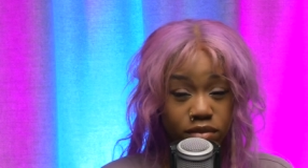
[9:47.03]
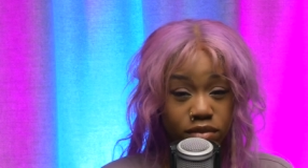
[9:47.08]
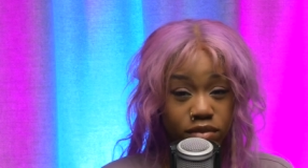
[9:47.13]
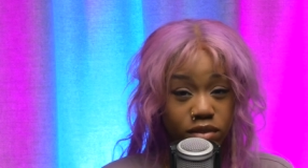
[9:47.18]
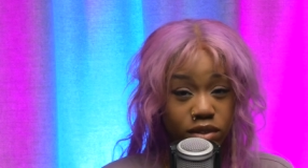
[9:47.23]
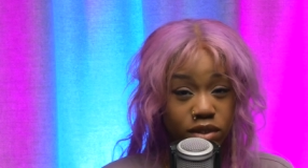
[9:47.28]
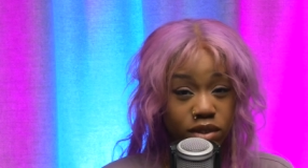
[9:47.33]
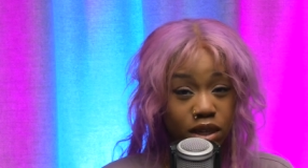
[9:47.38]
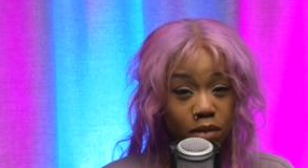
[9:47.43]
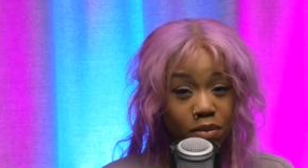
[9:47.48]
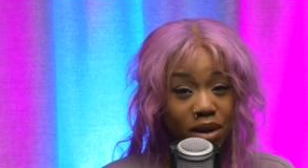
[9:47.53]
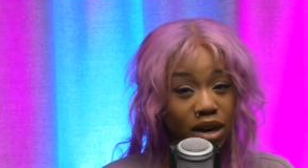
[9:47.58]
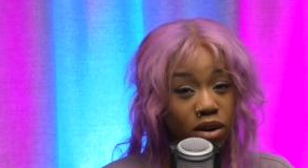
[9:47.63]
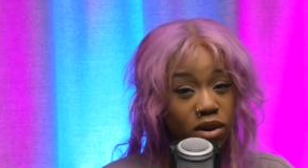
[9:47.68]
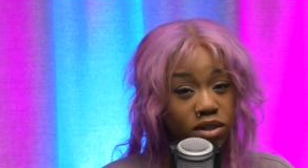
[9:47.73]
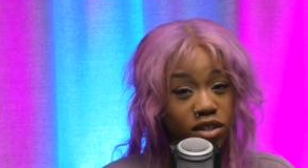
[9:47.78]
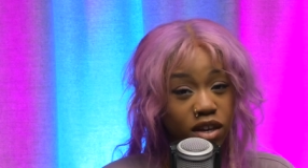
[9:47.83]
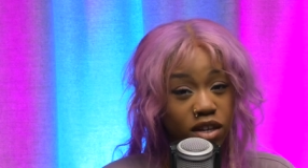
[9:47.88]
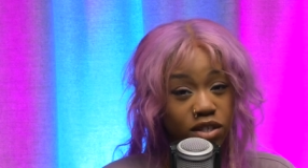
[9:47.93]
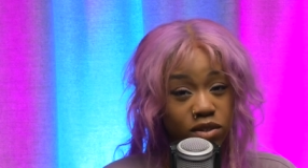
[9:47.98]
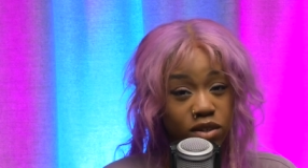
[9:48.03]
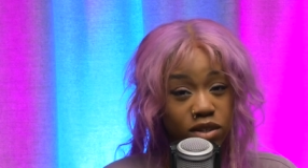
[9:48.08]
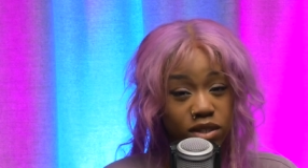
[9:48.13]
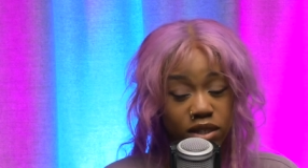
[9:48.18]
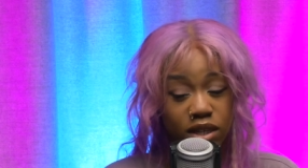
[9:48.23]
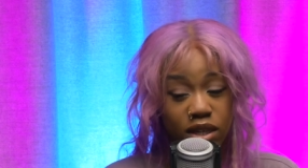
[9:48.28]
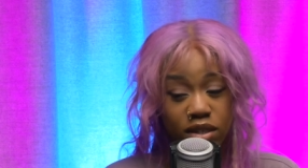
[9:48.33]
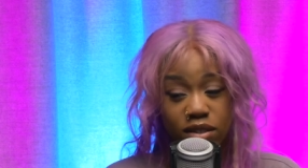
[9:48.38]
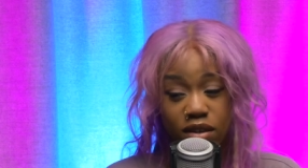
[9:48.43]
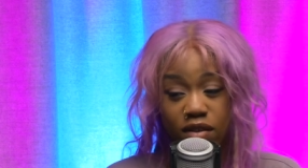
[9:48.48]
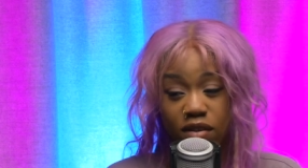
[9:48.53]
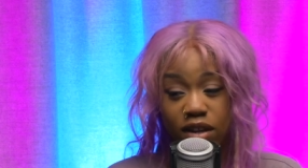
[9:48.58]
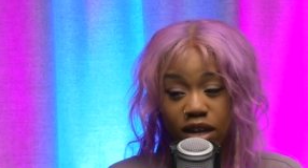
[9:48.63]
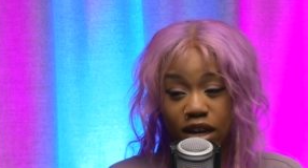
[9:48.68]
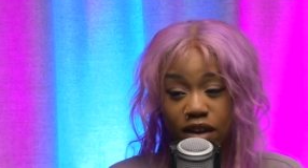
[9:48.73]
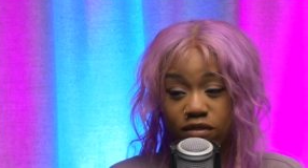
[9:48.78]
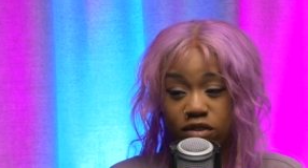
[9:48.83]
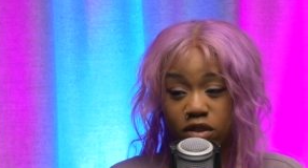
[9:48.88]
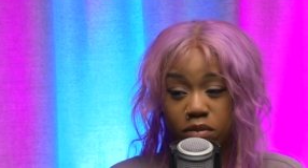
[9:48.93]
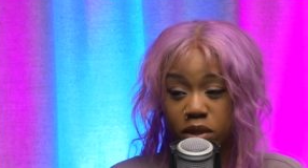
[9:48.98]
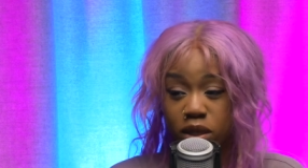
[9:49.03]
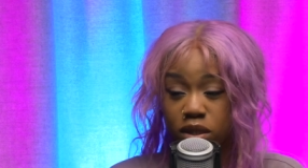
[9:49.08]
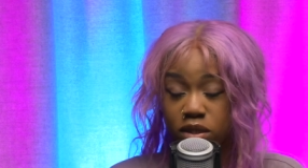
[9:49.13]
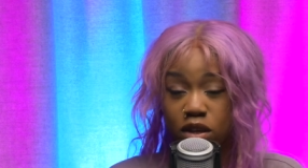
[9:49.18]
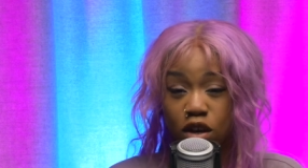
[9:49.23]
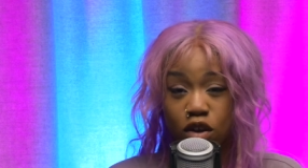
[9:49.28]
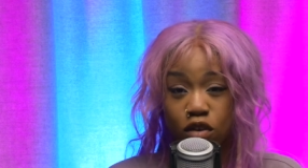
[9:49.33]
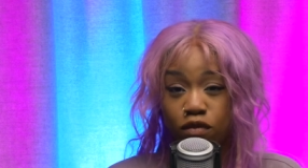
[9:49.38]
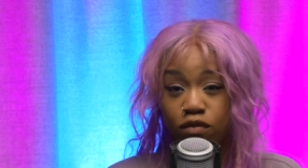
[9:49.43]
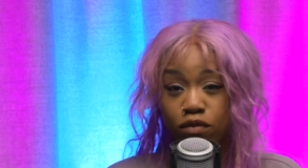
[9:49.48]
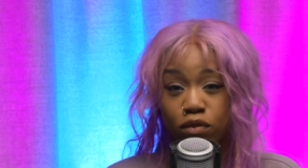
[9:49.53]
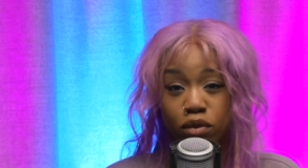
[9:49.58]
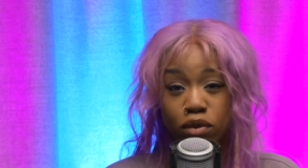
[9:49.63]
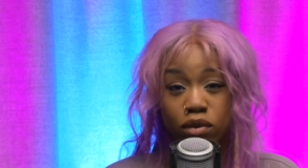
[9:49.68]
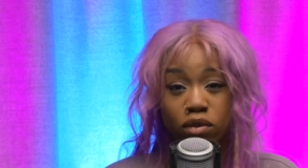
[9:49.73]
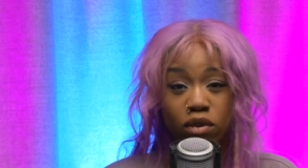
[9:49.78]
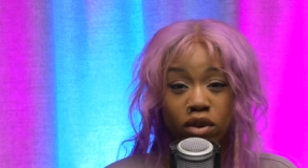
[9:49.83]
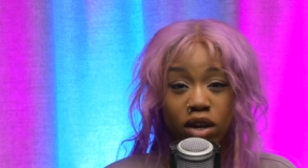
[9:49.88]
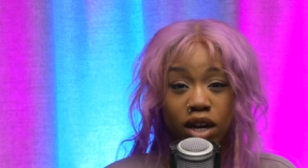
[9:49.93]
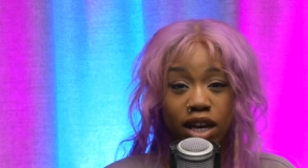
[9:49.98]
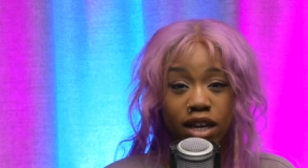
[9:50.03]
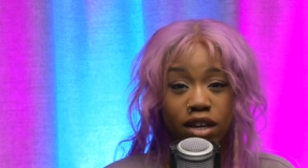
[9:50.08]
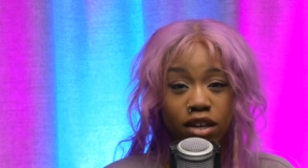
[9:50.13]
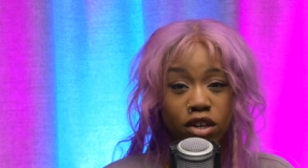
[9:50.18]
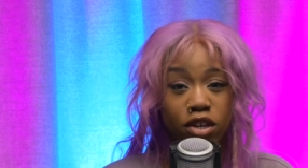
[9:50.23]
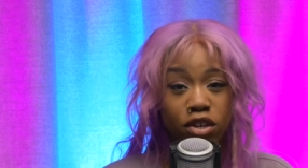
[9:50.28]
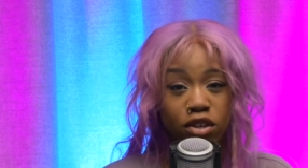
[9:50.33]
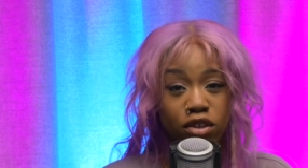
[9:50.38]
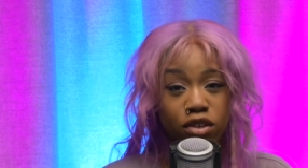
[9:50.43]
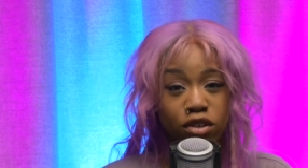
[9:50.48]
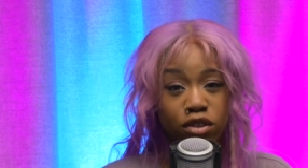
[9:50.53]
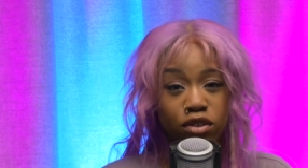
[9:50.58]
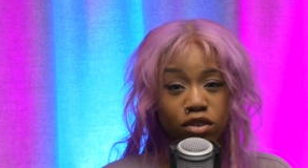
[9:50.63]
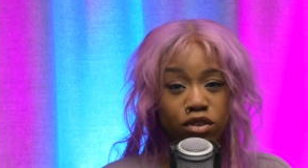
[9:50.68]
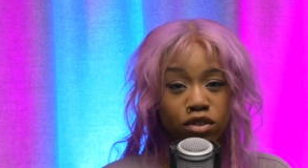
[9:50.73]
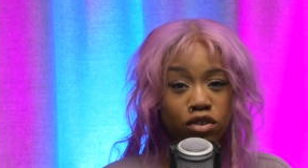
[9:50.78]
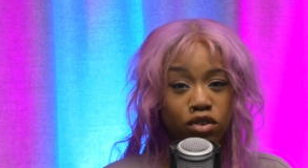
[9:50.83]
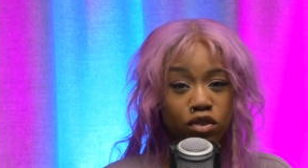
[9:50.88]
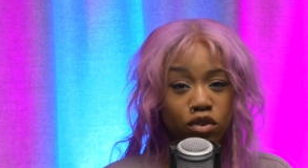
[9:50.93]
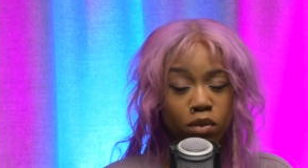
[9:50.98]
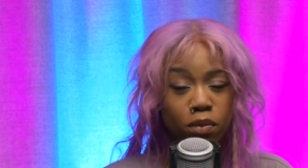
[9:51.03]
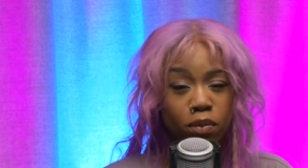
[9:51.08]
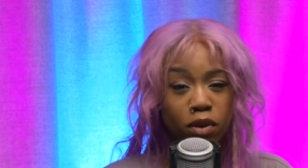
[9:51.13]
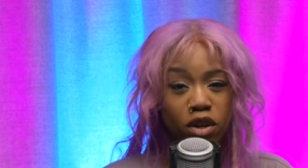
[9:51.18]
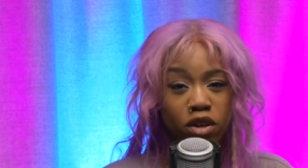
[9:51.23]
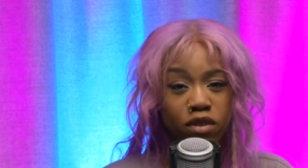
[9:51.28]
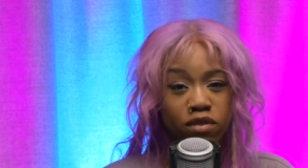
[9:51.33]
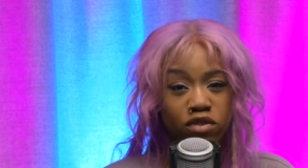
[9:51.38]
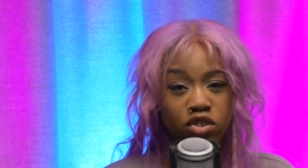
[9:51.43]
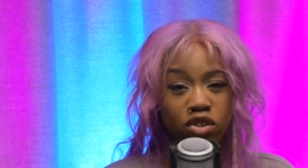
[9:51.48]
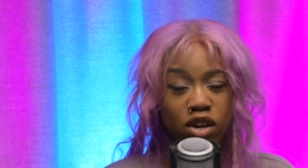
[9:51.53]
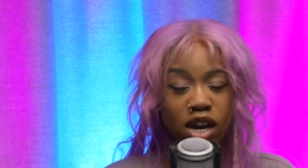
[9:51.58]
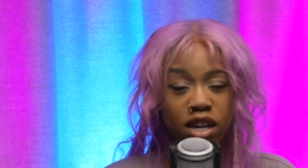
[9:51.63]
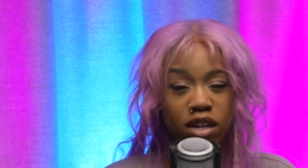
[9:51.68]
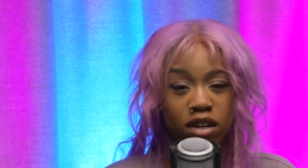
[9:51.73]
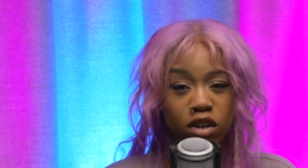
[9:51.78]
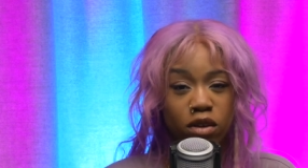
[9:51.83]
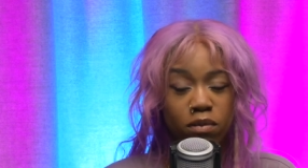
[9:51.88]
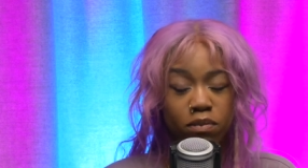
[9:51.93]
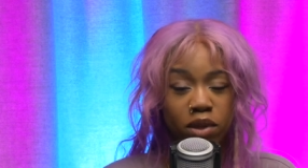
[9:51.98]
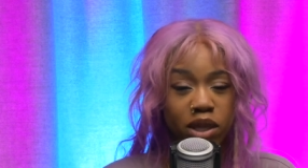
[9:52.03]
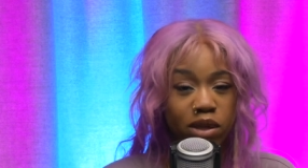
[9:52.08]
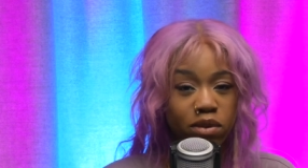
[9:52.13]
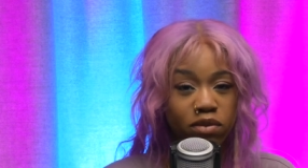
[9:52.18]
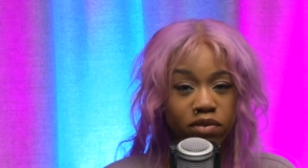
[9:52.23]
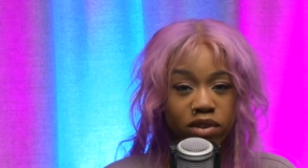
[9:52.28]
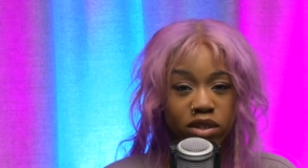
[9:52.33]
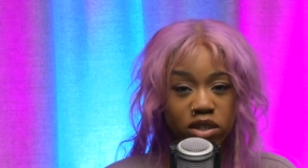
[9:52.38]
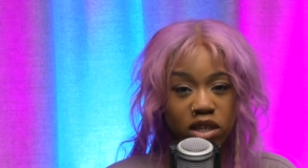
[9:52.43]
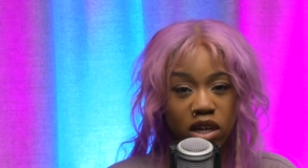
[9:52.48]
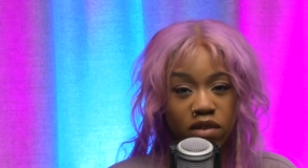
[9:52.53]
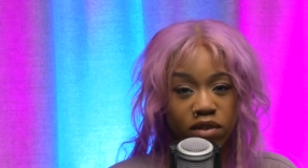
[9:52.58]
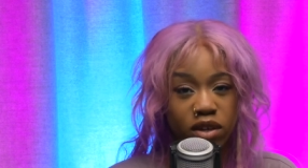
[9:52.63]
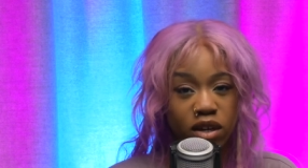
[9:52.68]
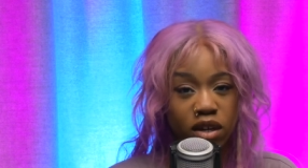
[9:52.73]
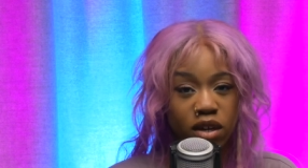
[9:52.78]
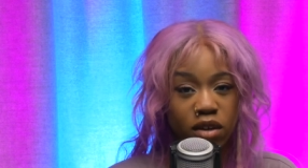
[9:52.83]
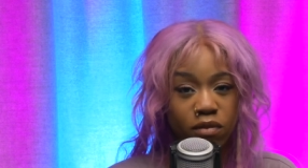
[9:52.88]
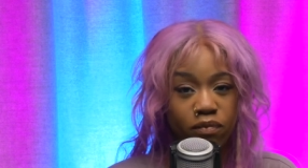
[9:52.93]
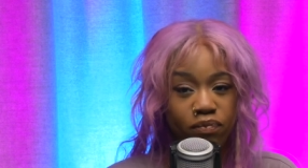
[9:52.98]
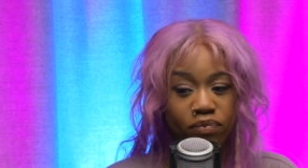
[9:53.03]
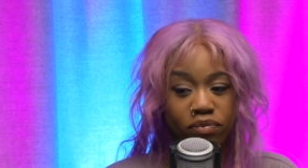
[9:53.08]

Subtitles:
Because a power tussle doesn't necessarily have to be a tug of war, or like you're both trying to compete with each other.